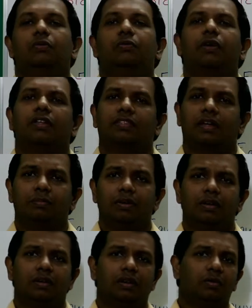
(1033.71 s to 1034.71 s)
for
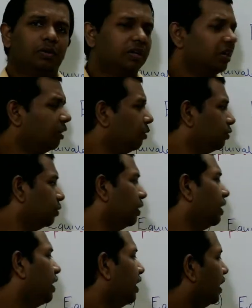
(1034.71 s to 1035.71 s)
example now here also
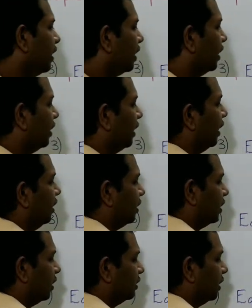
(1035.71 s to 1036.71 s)
again I can take
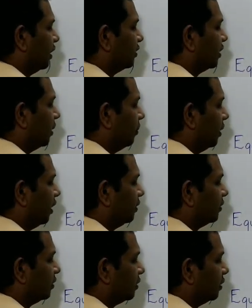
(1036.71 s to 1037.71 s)
the example as